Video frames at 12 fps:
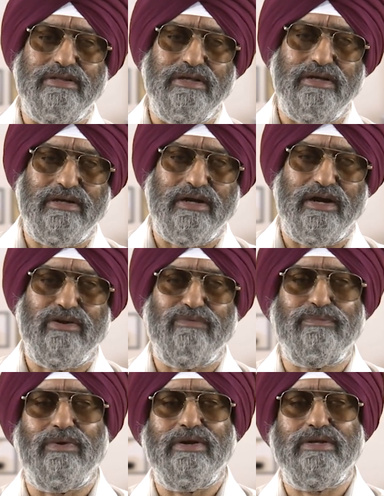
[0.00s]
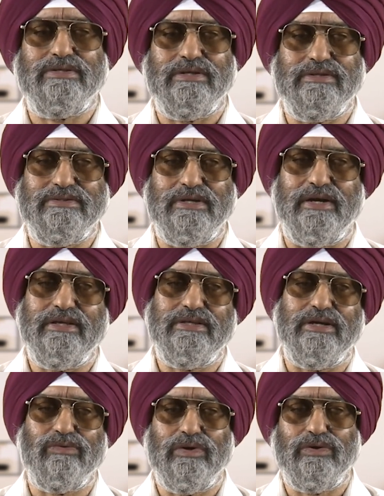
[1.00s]
the cutoff point is z is
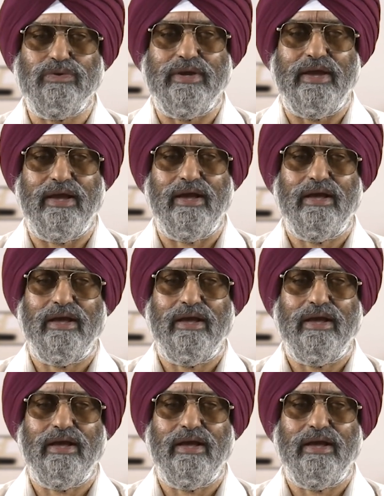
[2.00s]
equal to k